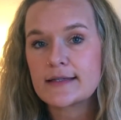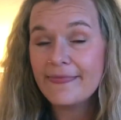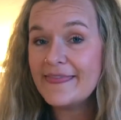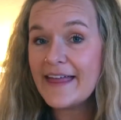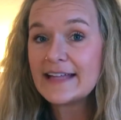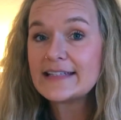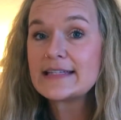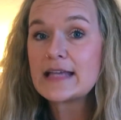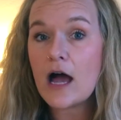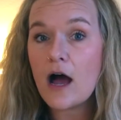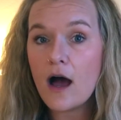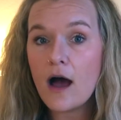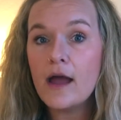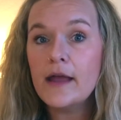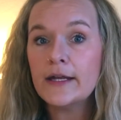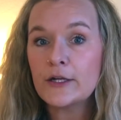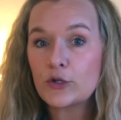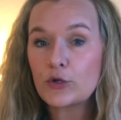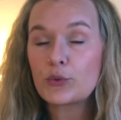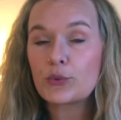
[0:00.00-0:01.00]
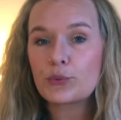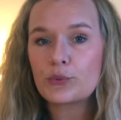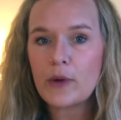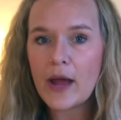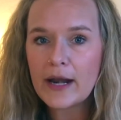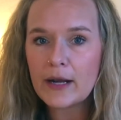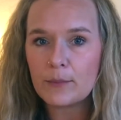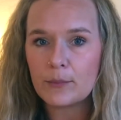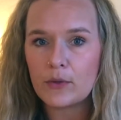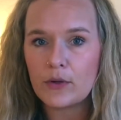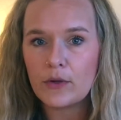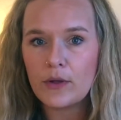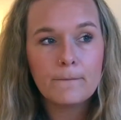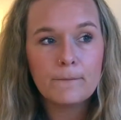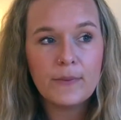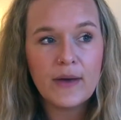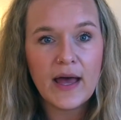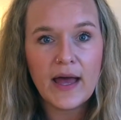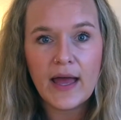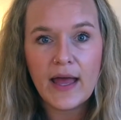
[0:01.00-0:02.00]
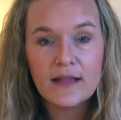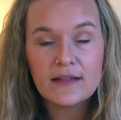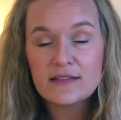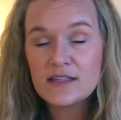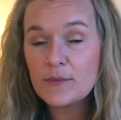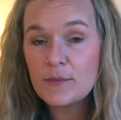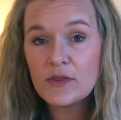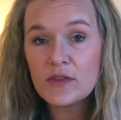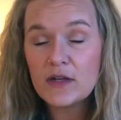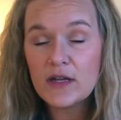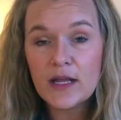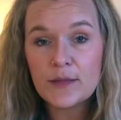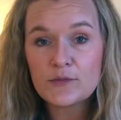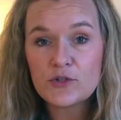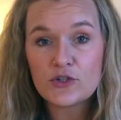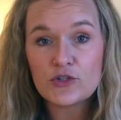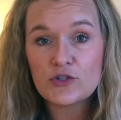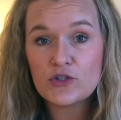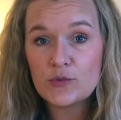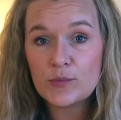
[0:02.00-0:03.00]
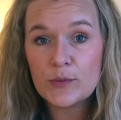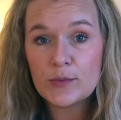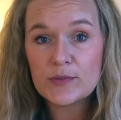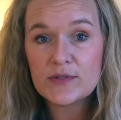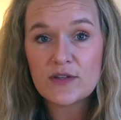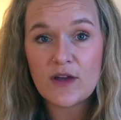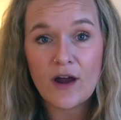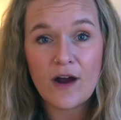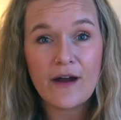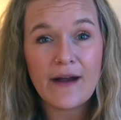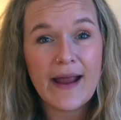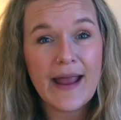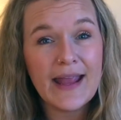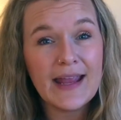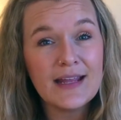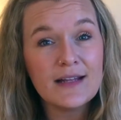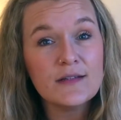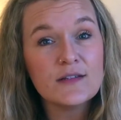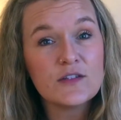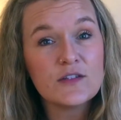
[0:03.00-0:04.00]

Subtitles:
That's incredible, but some of the names are super bizarre and